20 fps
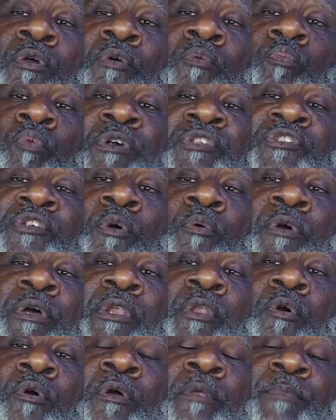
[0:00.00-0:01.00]
what's going
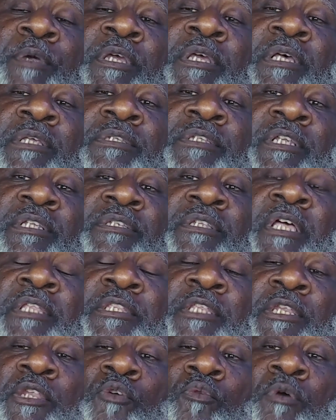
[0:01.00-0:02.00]
on, because there's
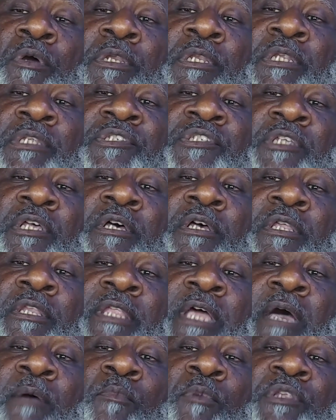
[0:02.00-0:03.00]
nothing new under the sun.
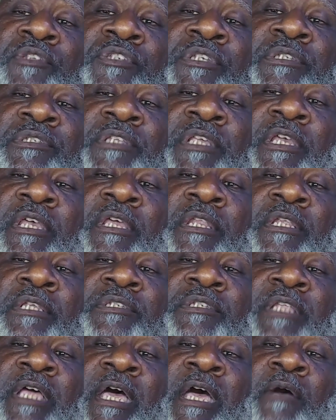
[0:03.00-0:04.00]
That which is then is
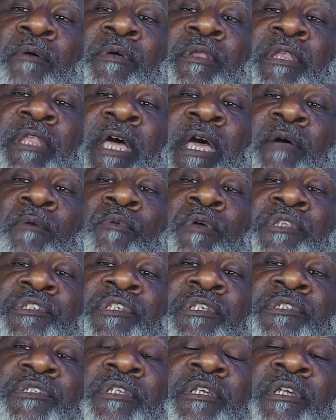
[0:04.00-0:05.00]
now, and that which
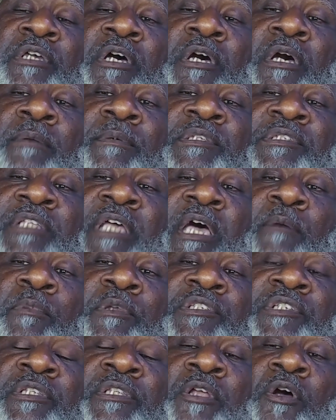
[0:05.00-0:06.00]
is to come is that
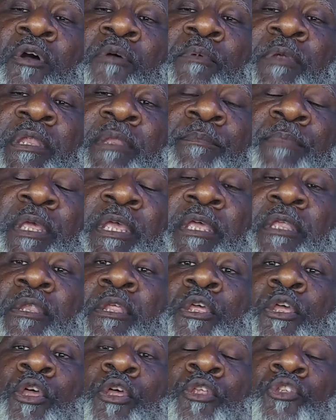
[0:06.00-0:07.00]
which has already been.
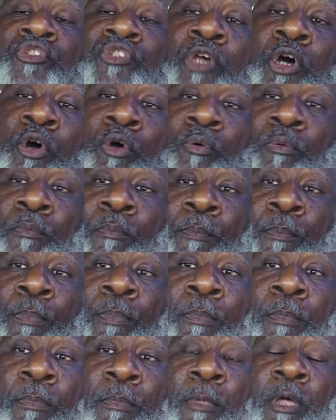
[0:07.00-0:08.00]
So
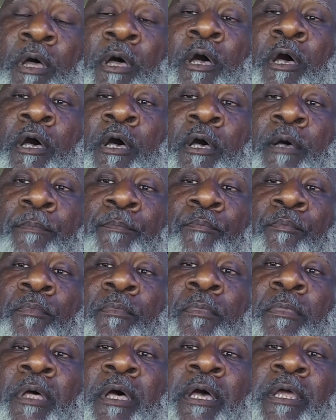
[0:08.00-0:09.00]
I
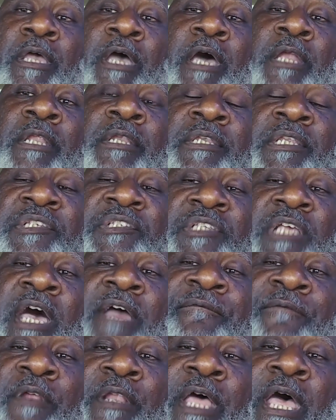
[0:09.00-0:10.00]
got to
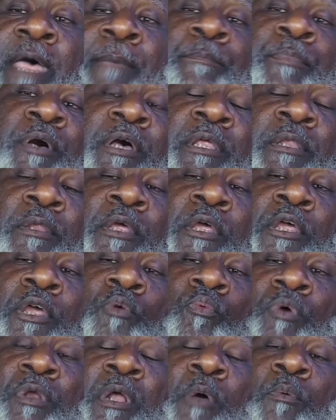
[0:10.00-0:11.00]
decipher that. But
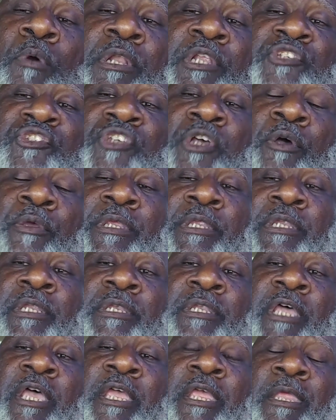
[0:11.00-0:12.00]
what I want to show you
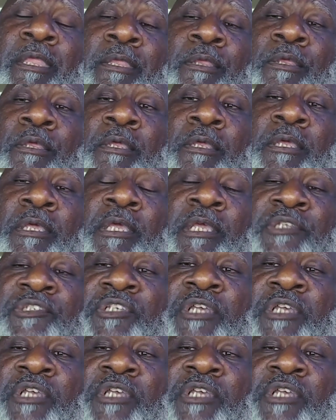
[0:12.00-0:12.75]
today is